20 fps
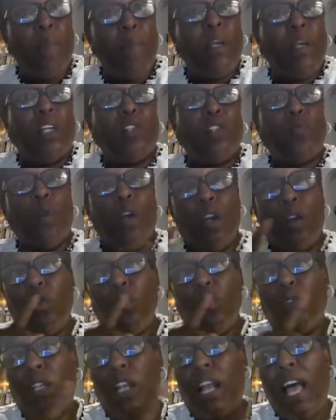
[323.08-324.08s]
because we are
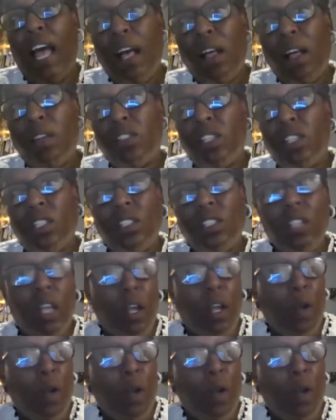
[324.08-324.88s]
losing houses,